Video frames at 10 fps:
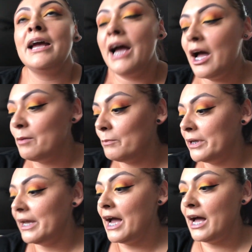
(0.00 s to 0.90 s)
Um,
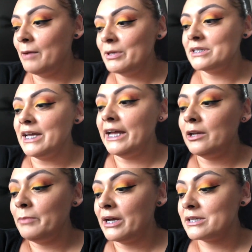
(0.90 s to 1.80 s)
but yeah, I'm
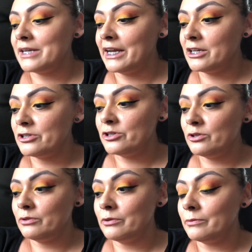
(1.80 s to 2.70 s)
excited because I could
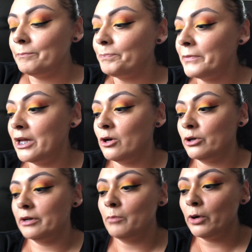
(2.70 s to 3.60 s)
do, you know,
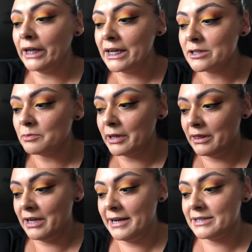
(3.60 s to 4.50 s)
good mornings with
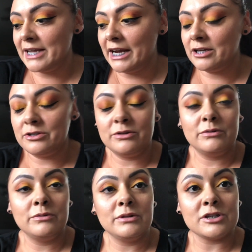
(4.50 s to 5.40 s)
this. I could
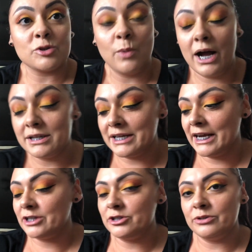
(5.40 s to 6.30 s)
do the squats. I
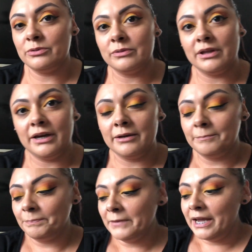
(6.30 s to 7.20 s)
could do the
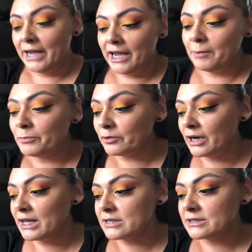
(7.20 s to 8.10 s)
hip
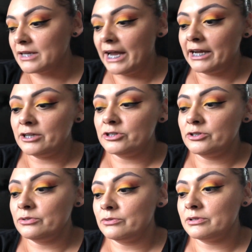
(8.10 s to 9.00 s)
thrusts, I can
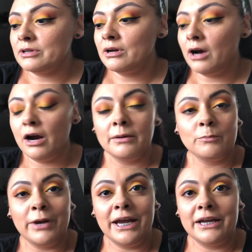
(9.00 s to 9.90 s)
do
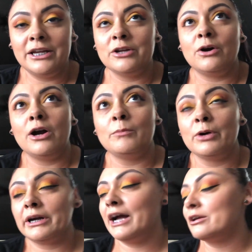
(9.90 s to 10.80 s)
arm weight, you know, arm
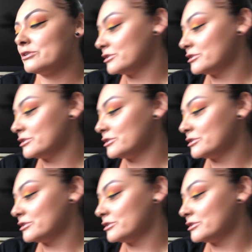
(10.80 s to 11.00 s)
workouts.